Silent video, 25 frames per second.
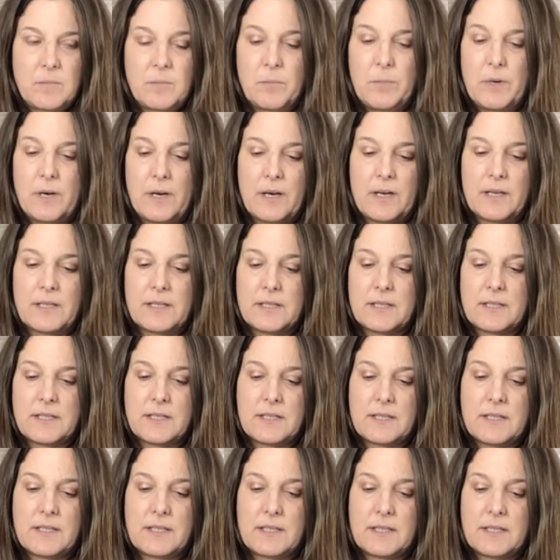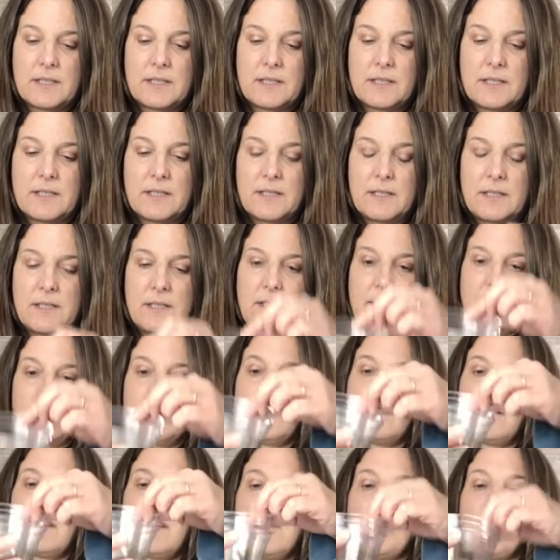but
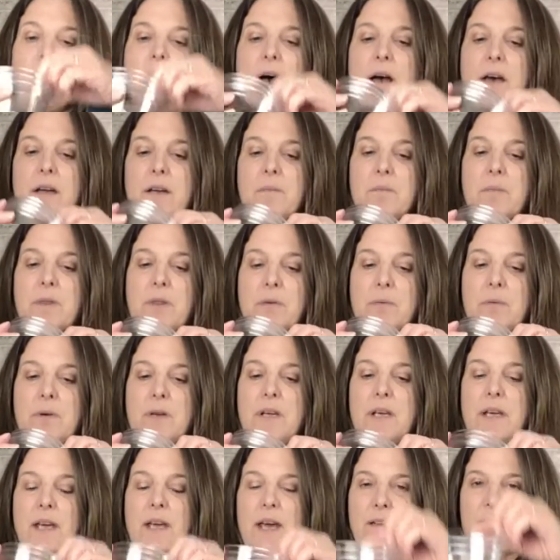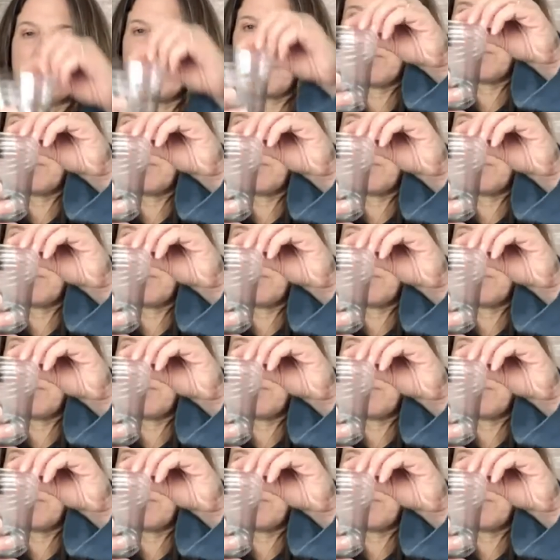the bottom 3 have some